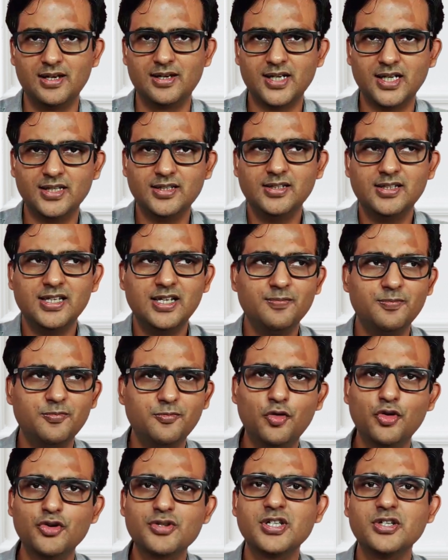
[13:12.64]
rather than
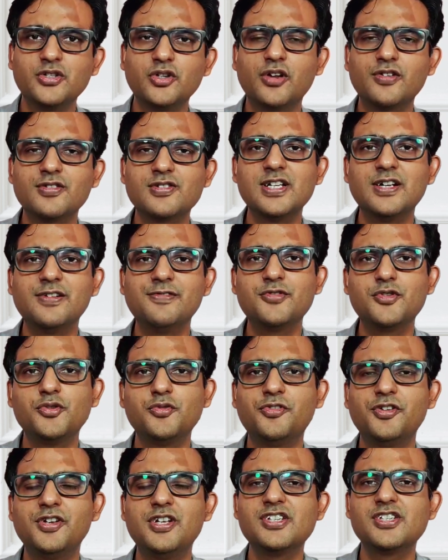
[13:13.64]
forcing yourself to
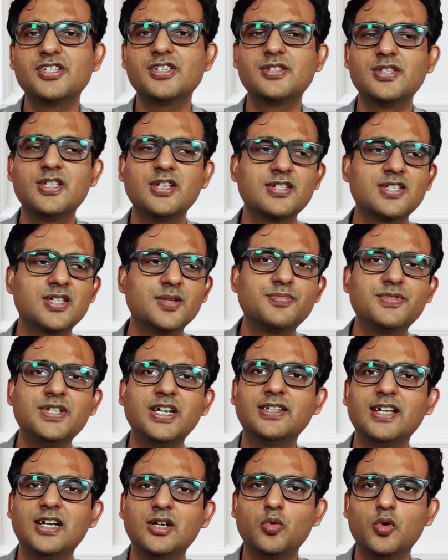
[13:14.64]
finish the
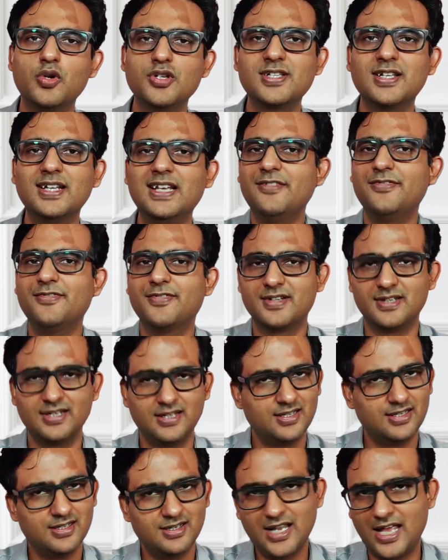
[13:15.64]
subject that was left
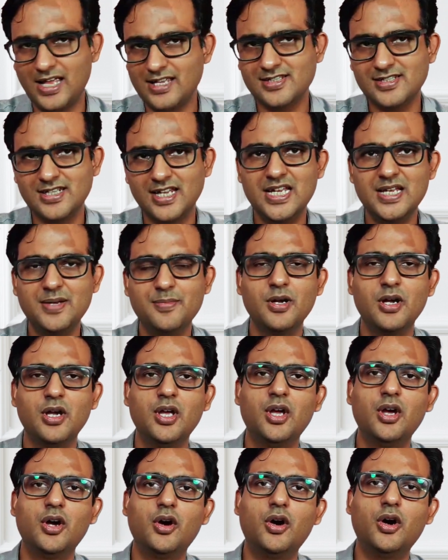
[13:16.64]
last time
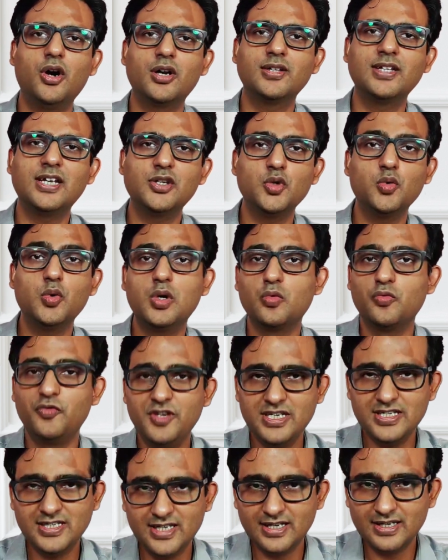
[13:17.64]
or that you were
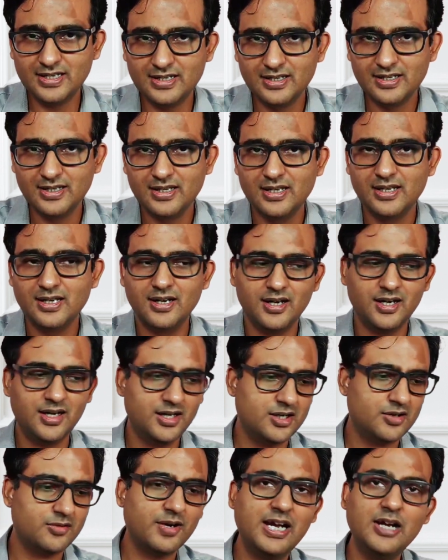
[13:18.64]
weak in.
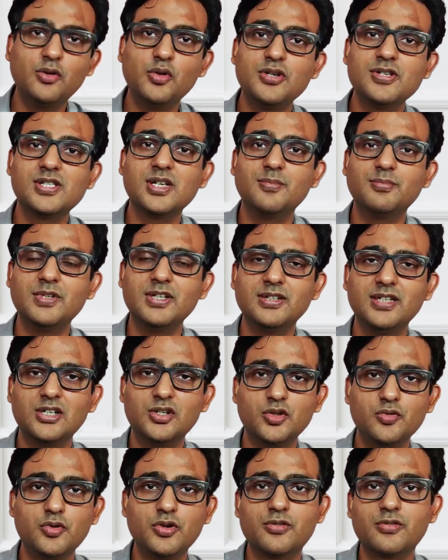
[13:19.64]
Uh, try doing something that
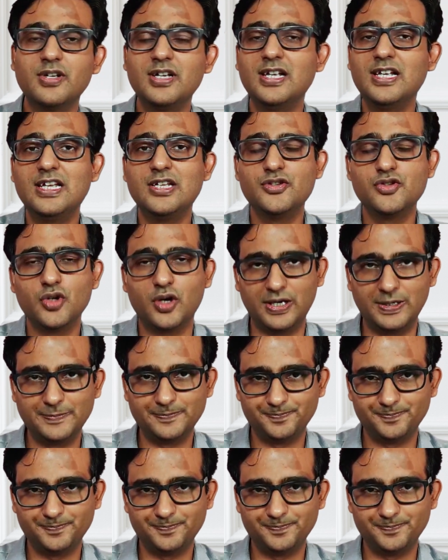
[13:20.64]
you would really enjoy.